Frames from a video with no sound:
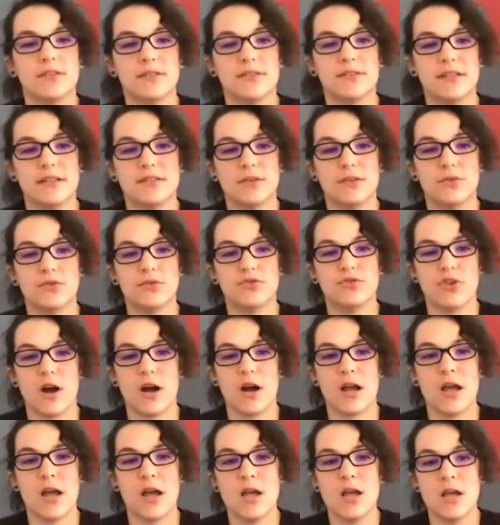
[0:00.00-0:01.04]
He's so strong.
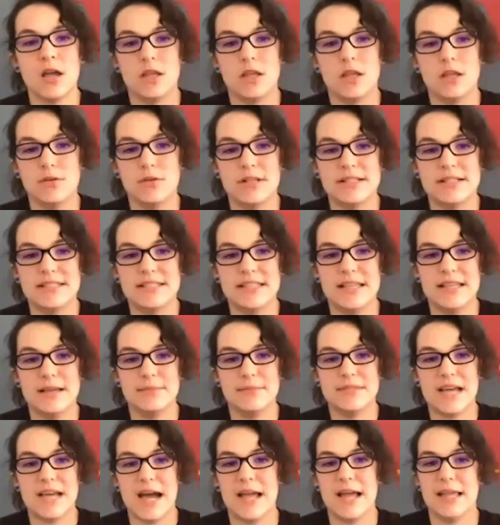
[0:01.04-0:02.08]
You can see him
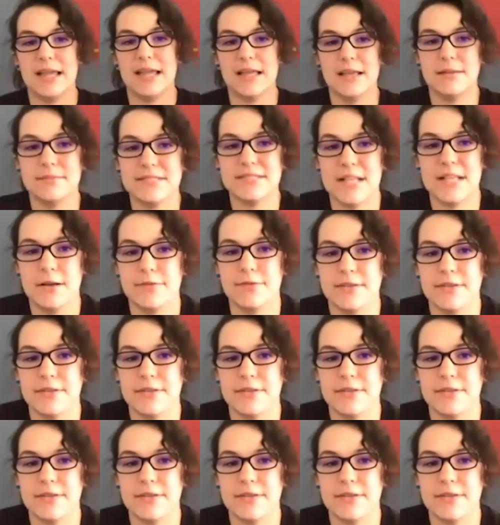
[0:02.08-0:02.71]
tying himself